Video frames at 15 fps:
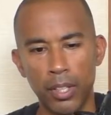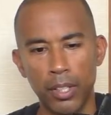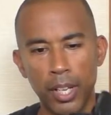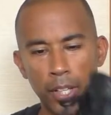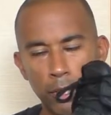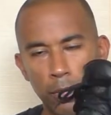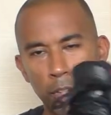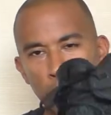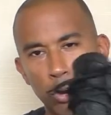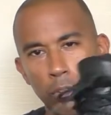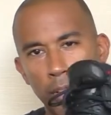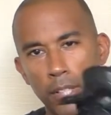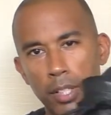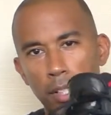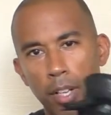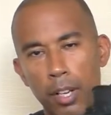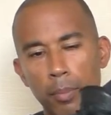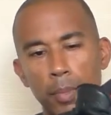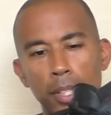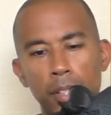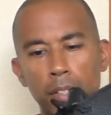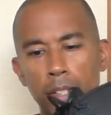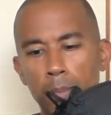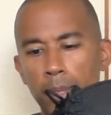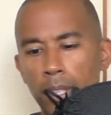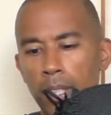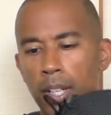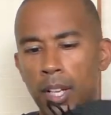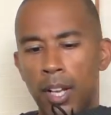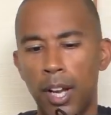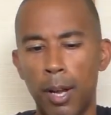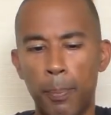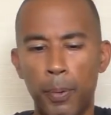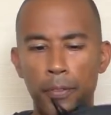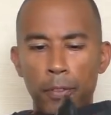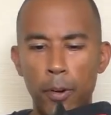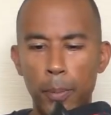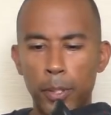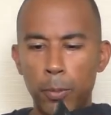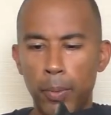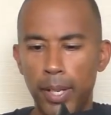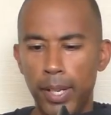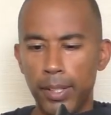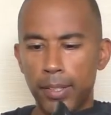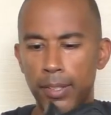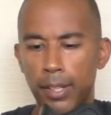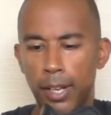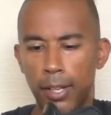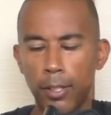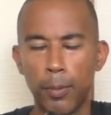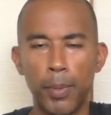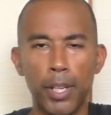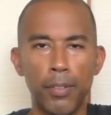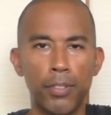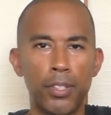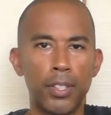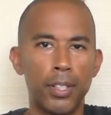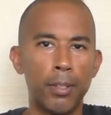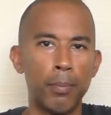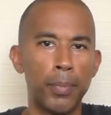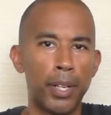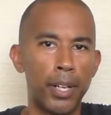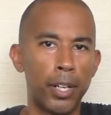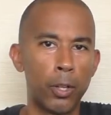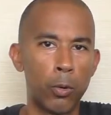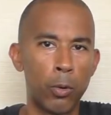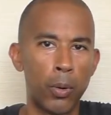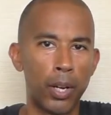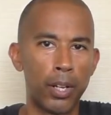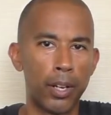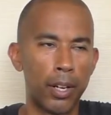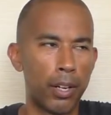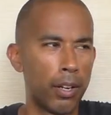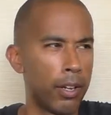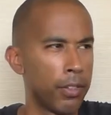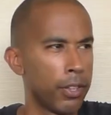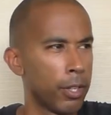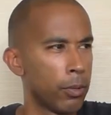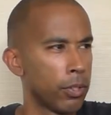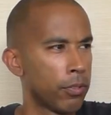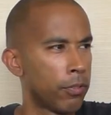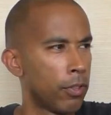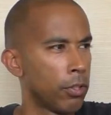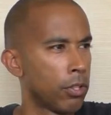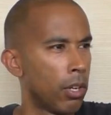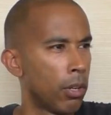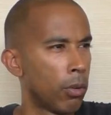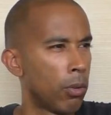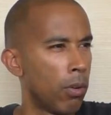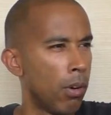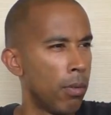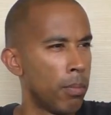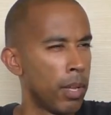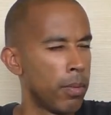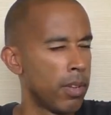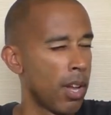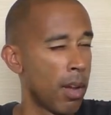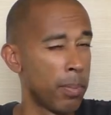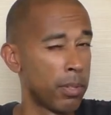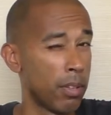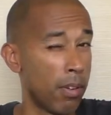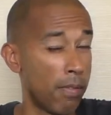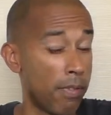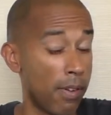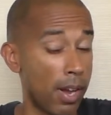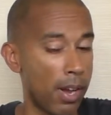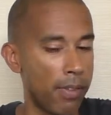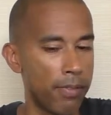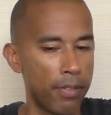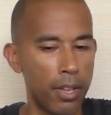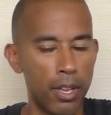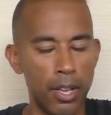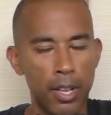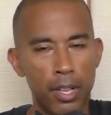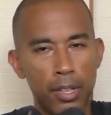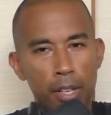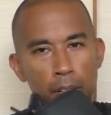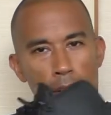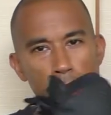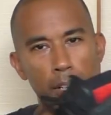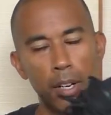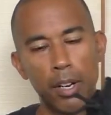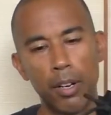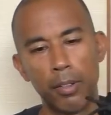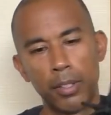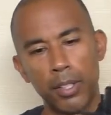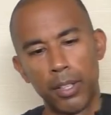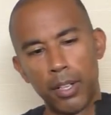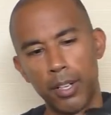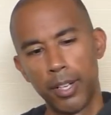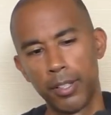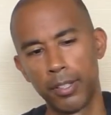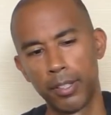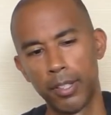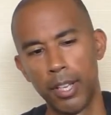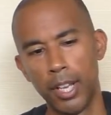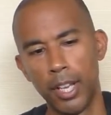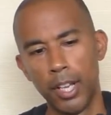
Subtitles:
yeah, so this shoe has a lot of meaning to me. Performance-wise, you may have seen my quick, I think it was First on Court, maybe episode 5 that I did on this.